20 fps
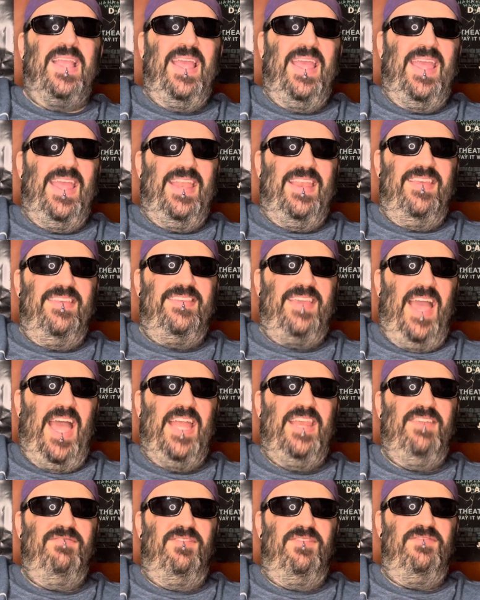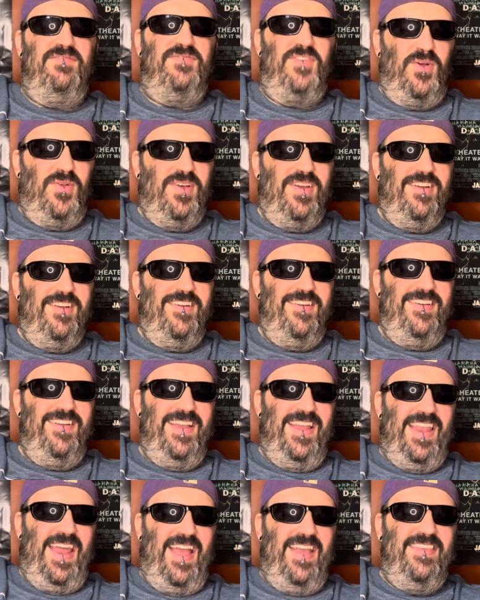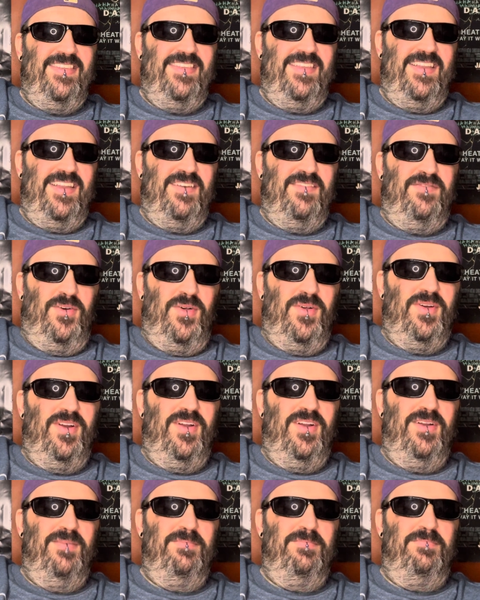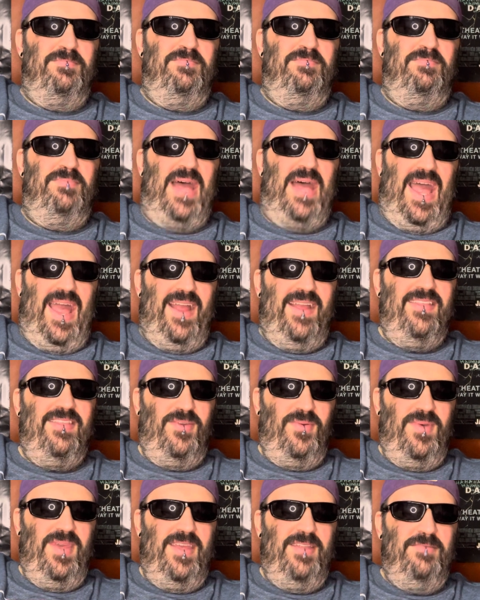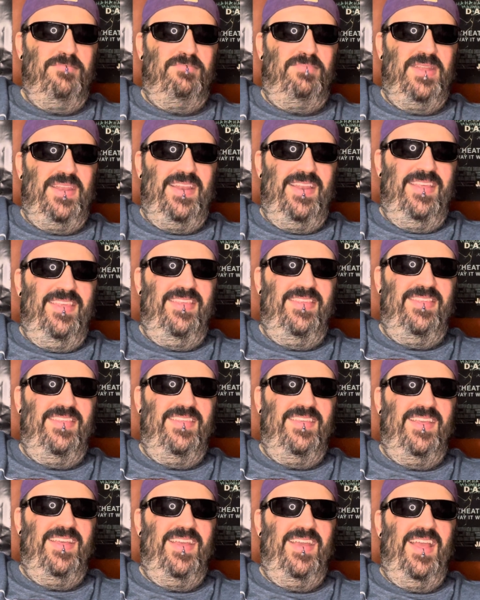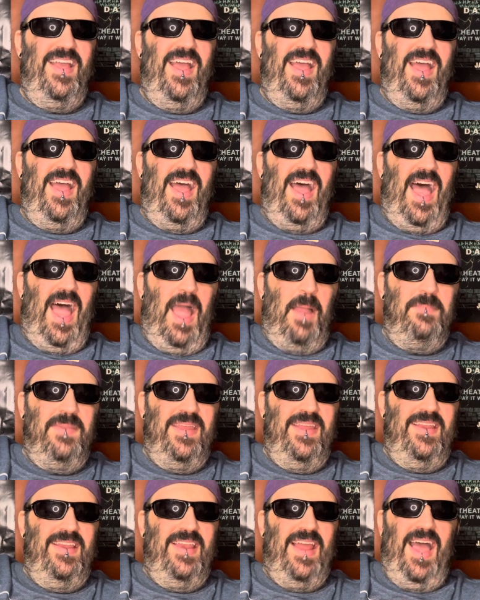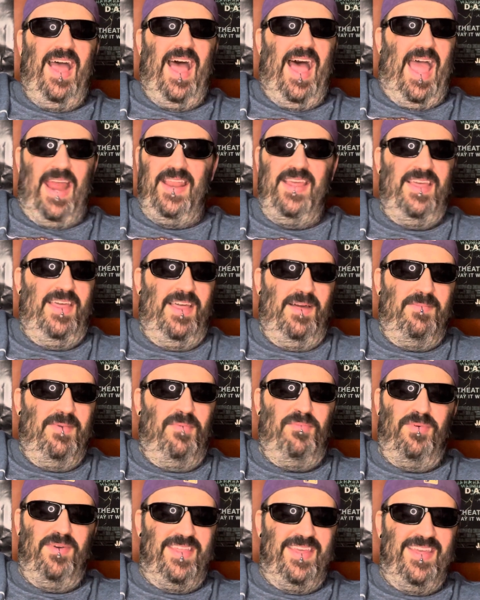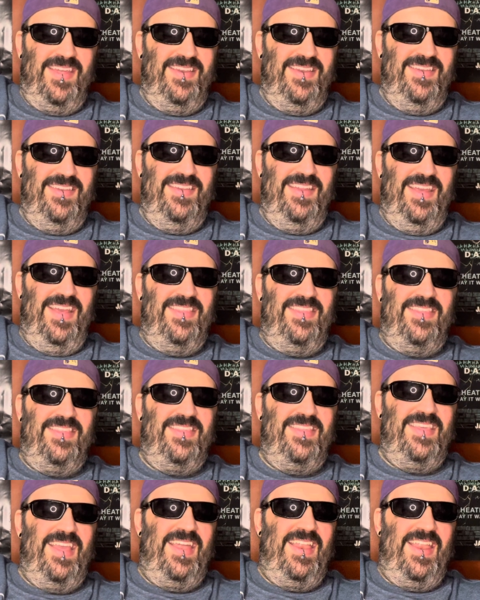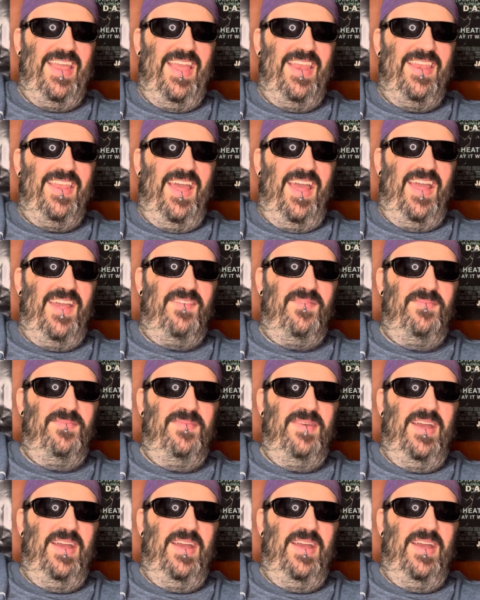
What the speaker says: is kind of a vulgar, it has like a vulgar back to it, but it is, I mean, I didn't come up with it. Like I